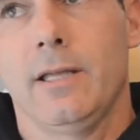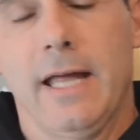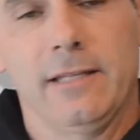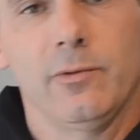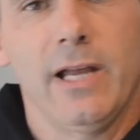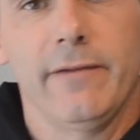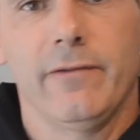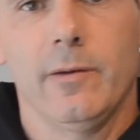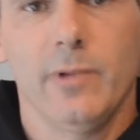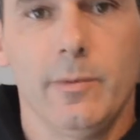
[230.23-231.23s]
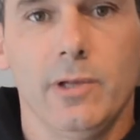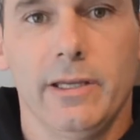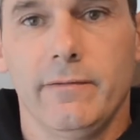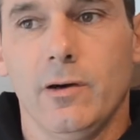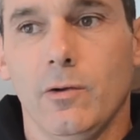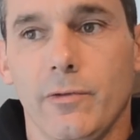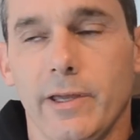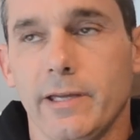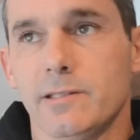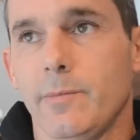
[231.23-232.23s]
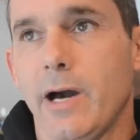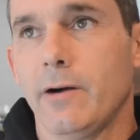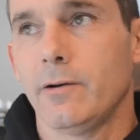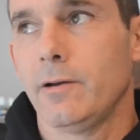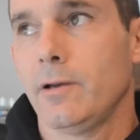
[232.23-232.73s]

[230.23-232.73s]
That's what I firmly believe the whole thing is about.